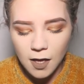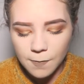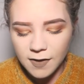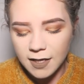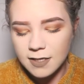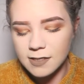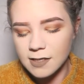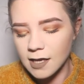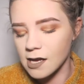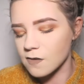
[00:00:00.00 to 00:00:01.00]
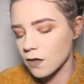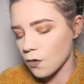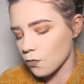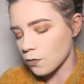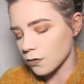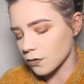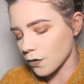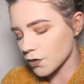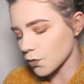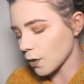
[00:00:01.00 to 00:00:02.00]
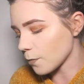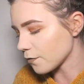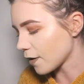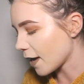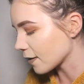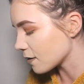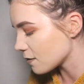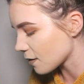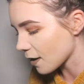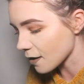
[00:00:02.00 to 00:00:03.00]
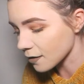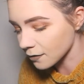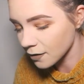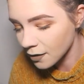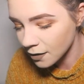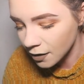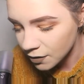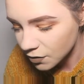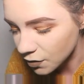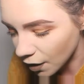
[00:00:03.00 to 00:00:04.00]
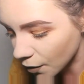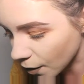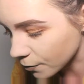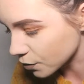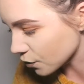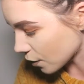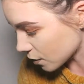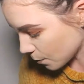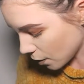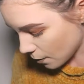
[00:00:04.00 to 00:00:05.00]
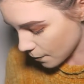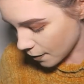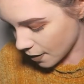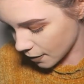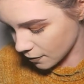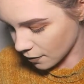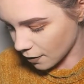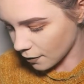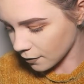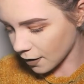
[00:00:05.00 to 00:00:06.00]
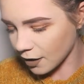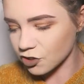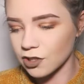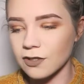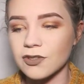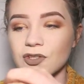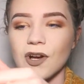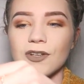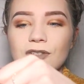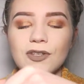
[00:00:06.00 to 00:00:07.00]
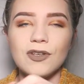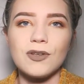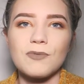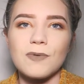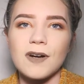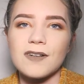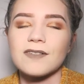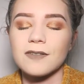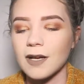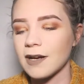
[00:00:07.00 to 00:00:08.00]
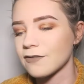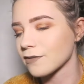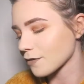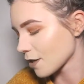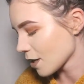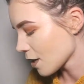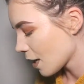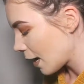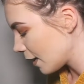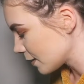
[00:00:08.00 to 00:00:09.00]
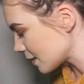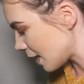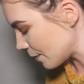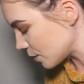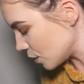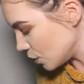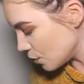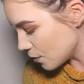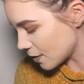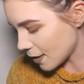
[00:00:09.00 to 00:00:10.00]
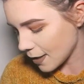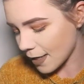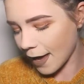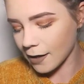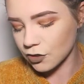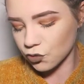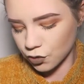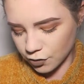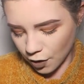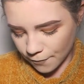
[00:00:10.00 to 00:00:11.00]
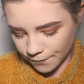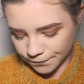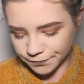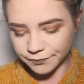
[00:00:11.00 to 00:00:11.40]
Amazing, would not swap for anything. So I'm just going to pop this on. I actually just got a new one. I haven't had time to use it yet, so